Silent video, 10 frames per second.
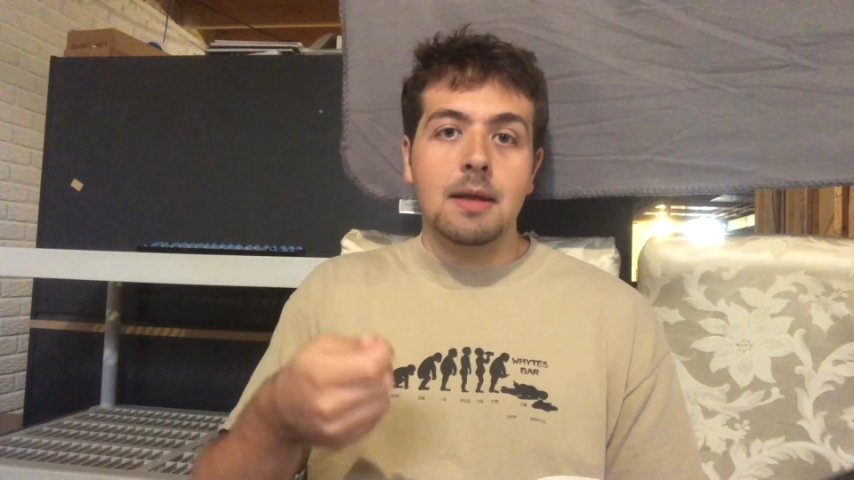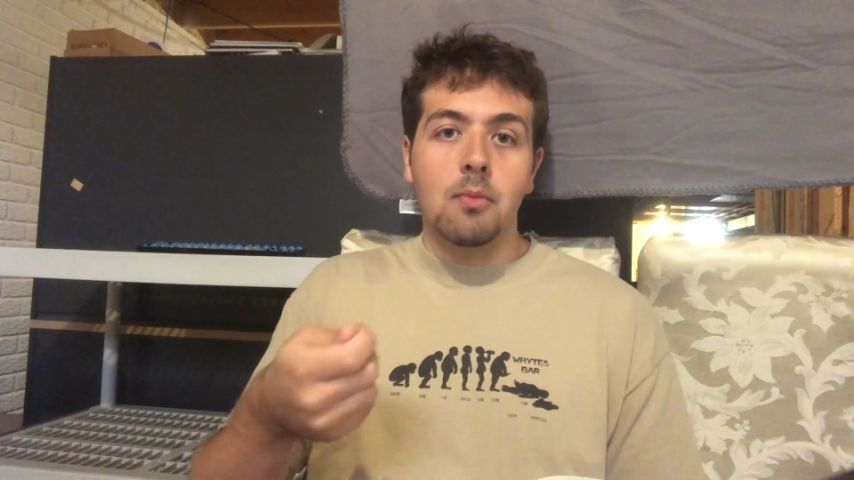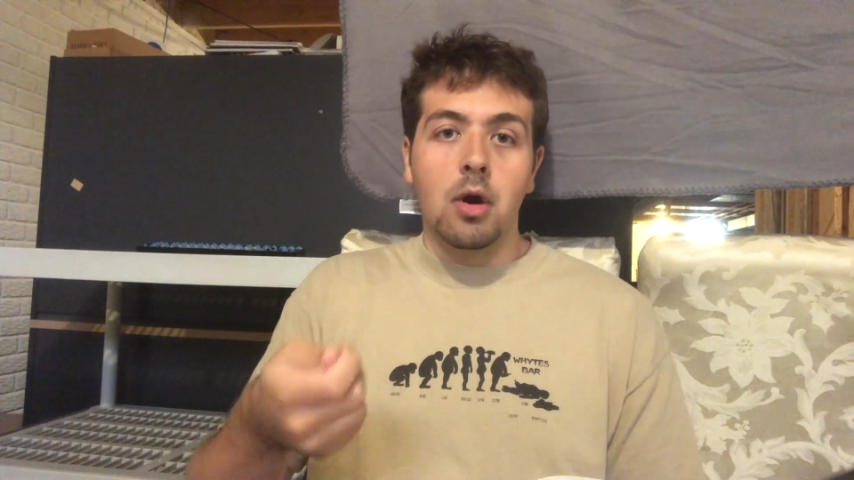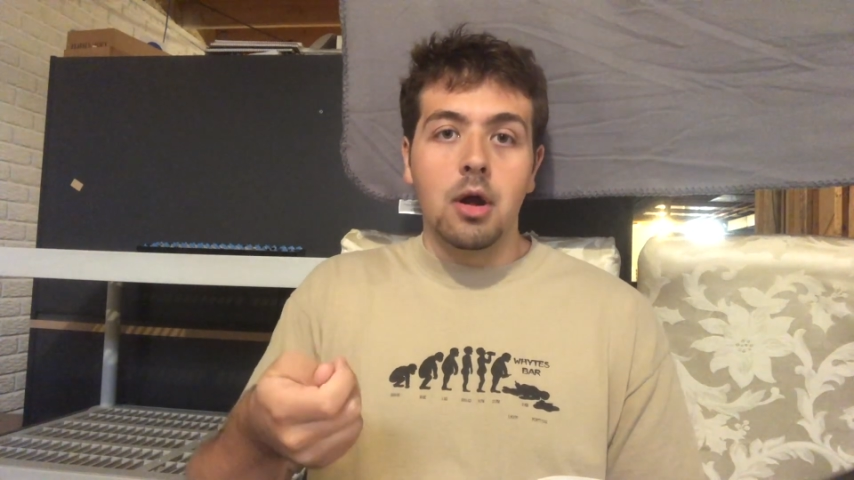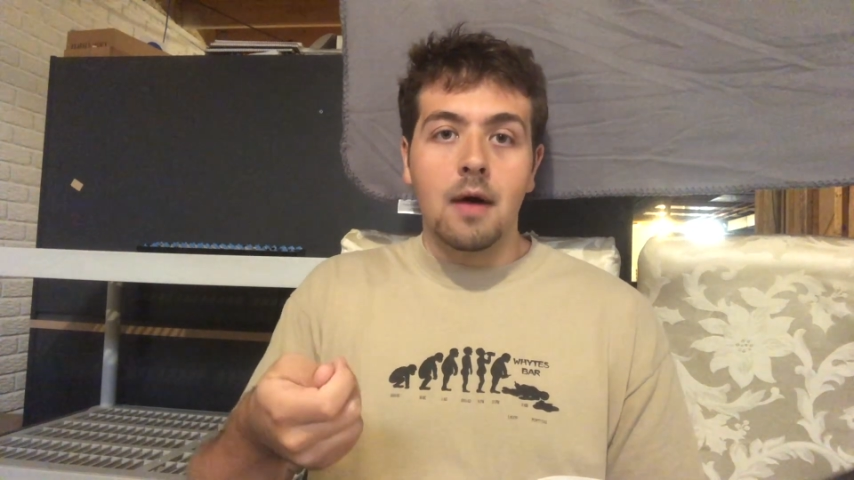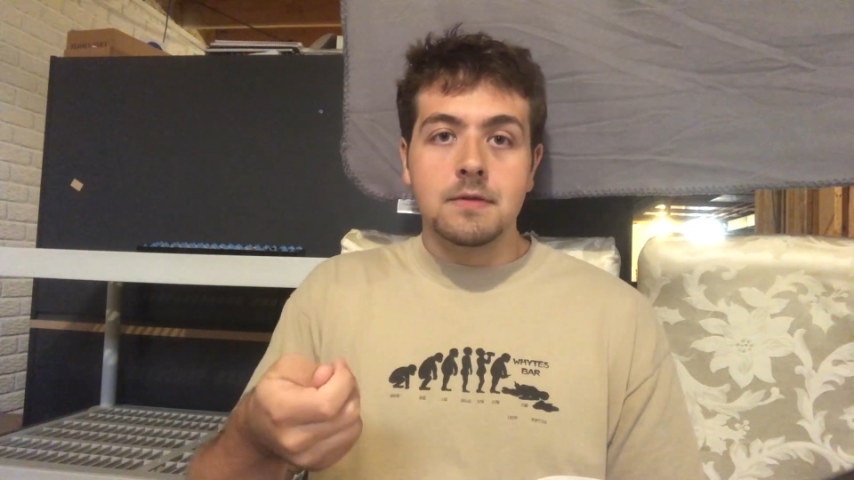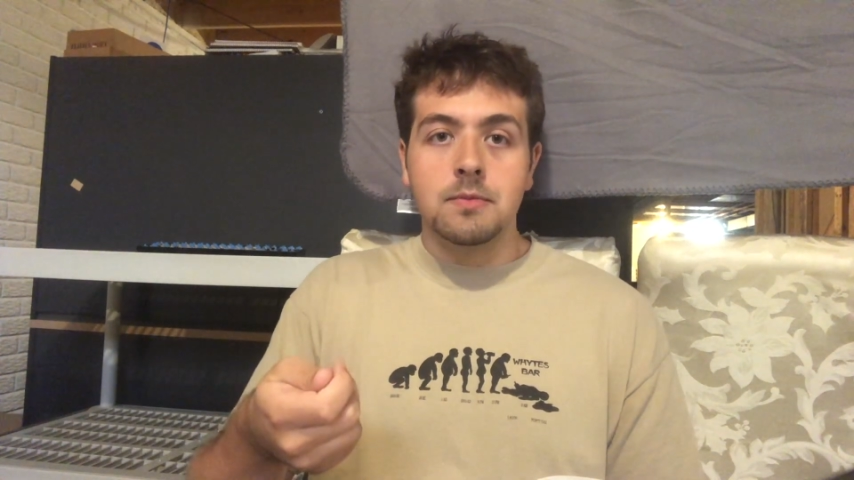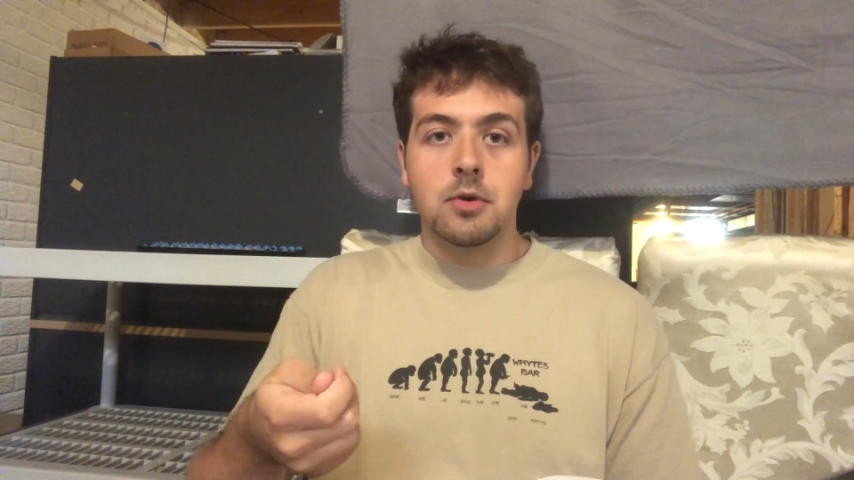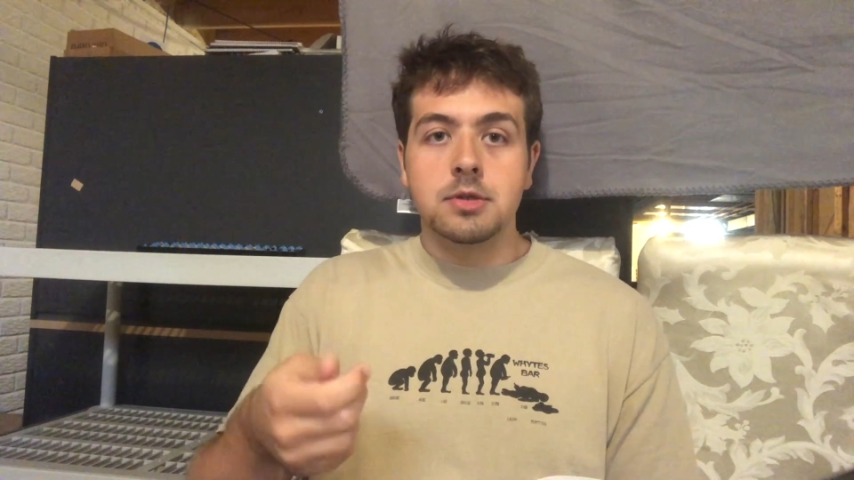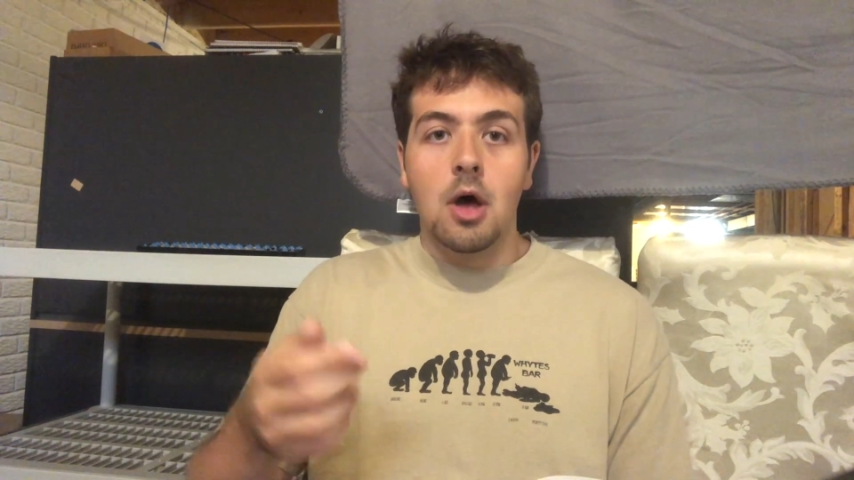more
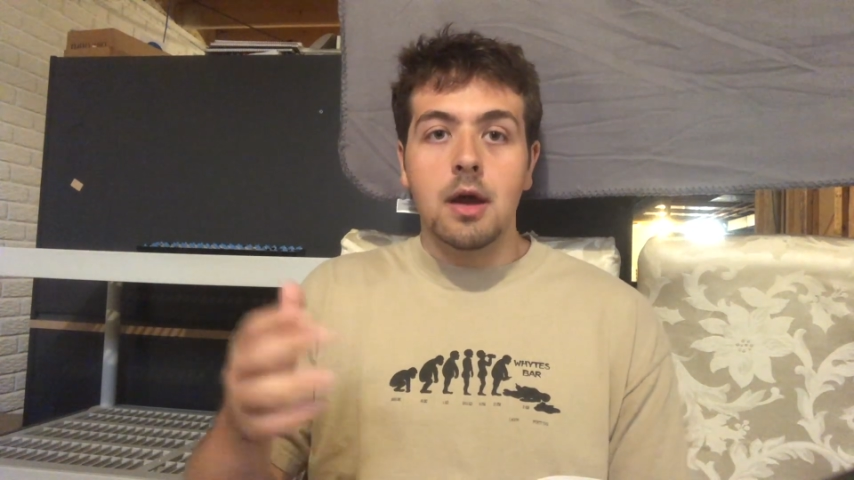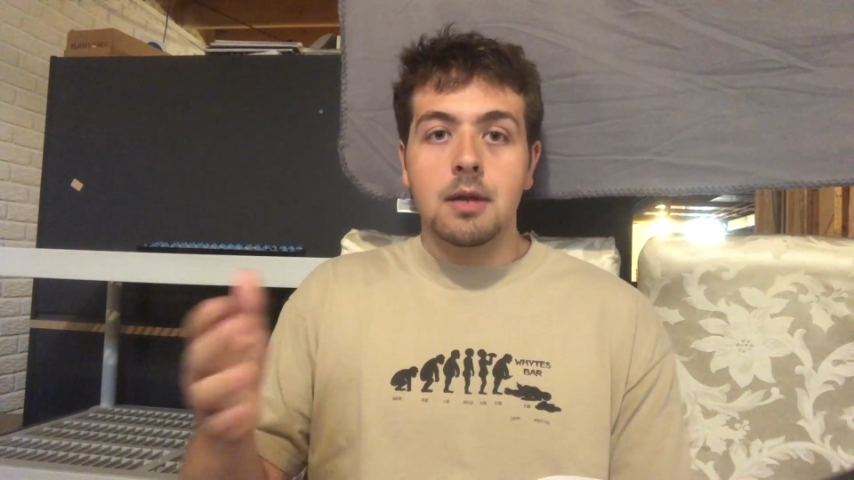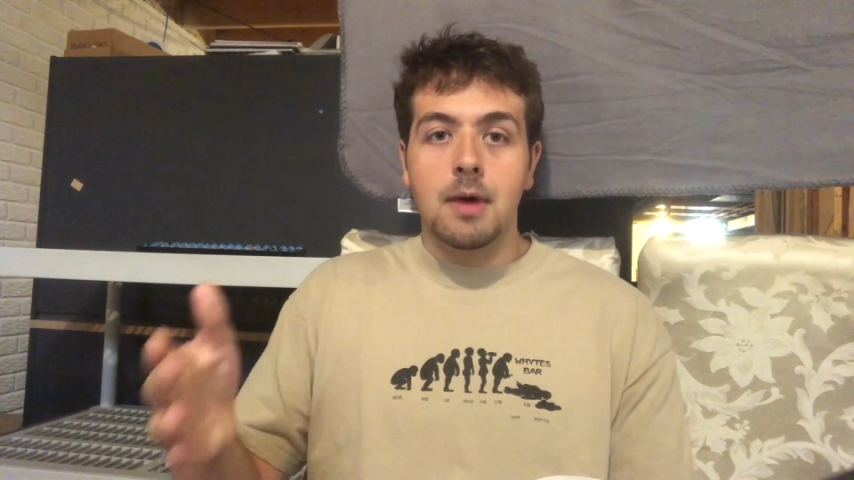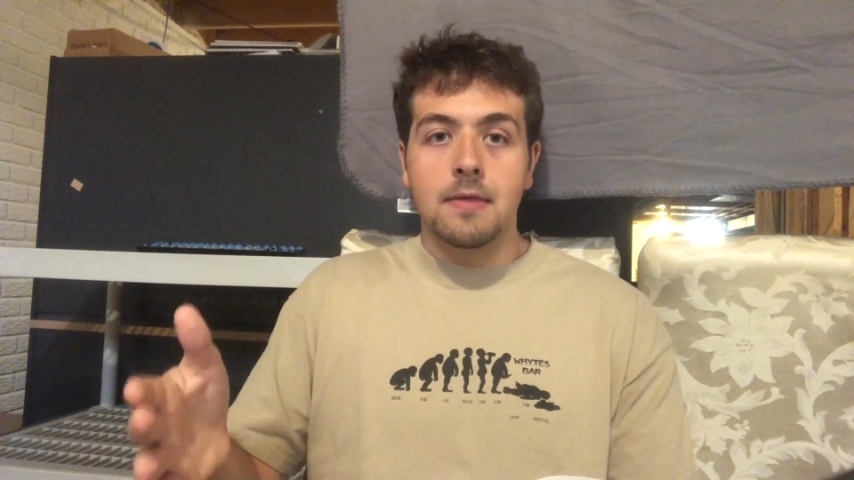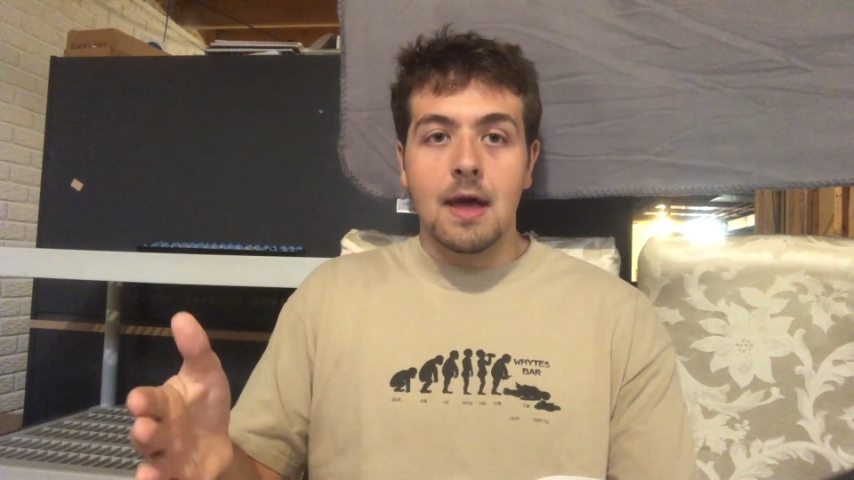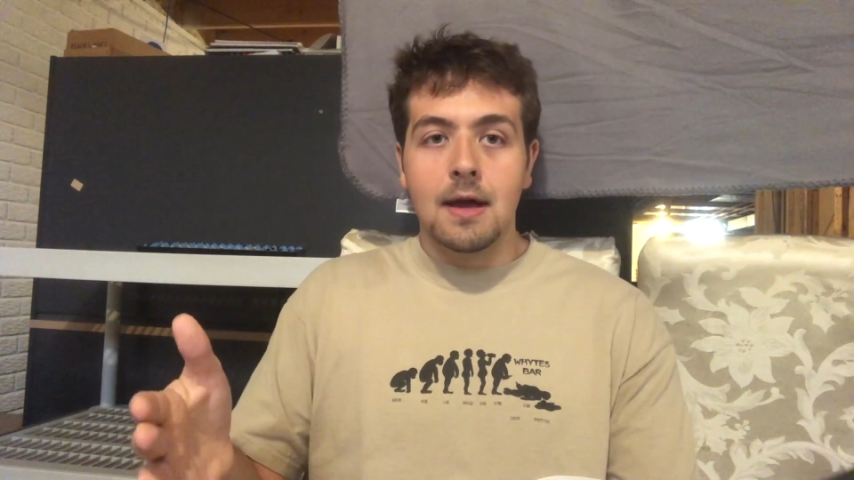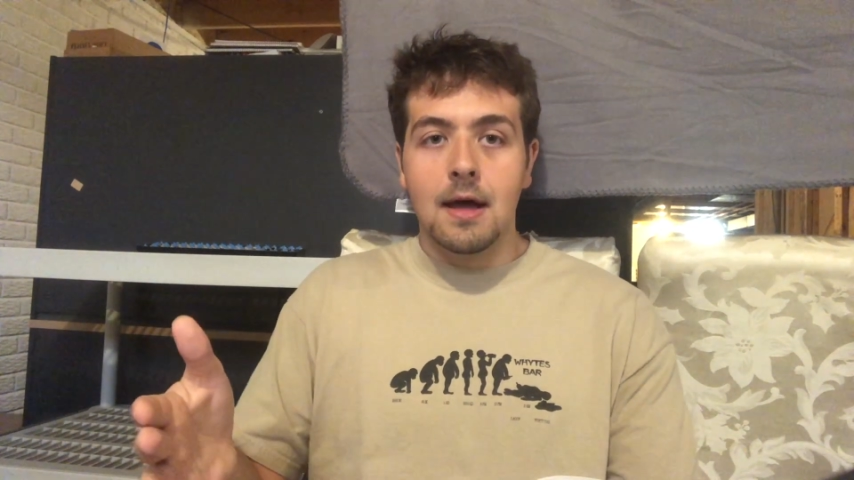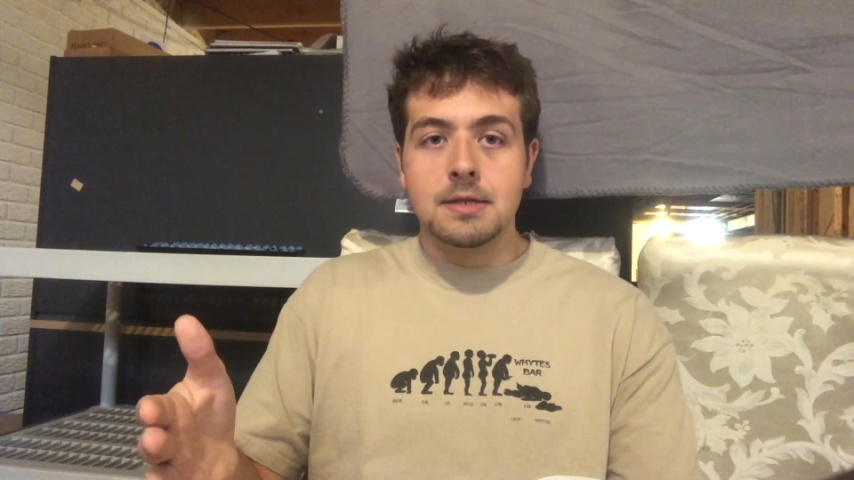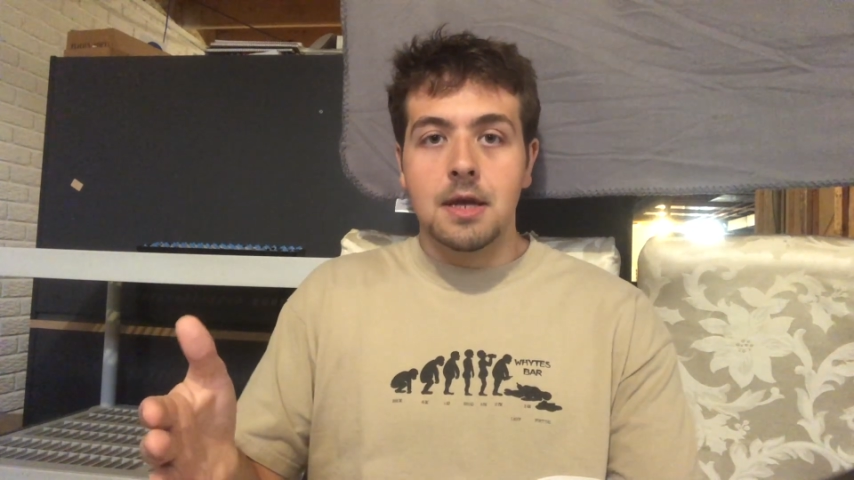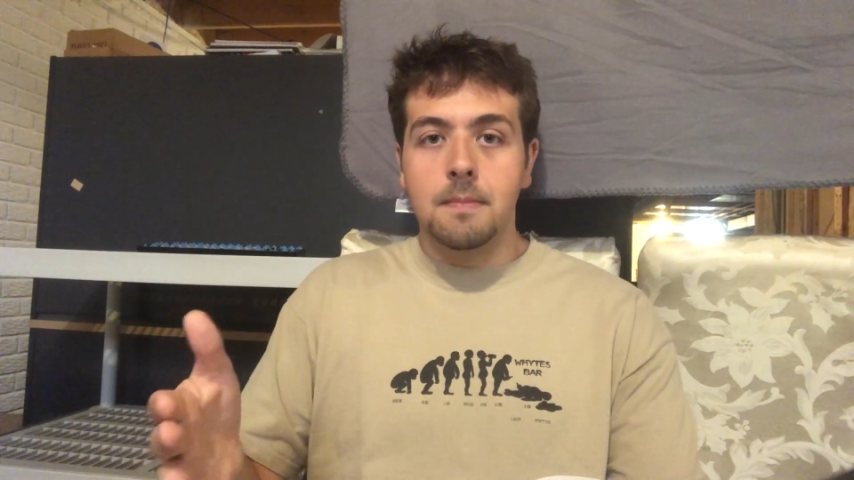comfortable talking about that
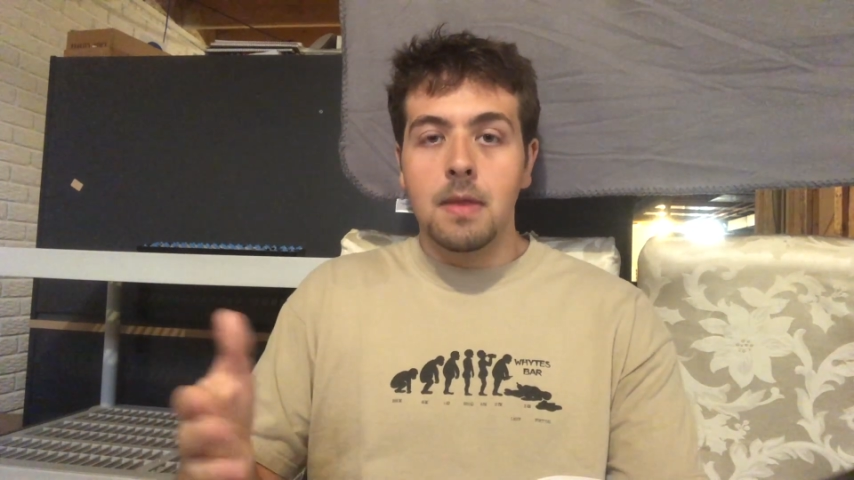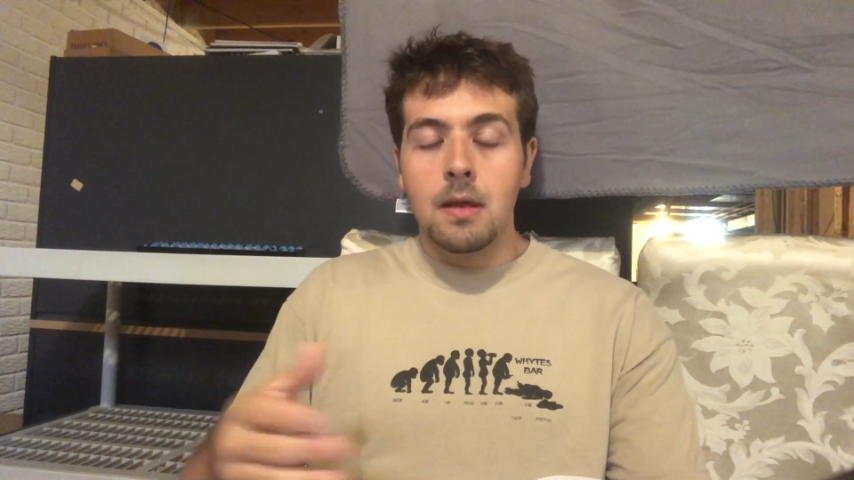content.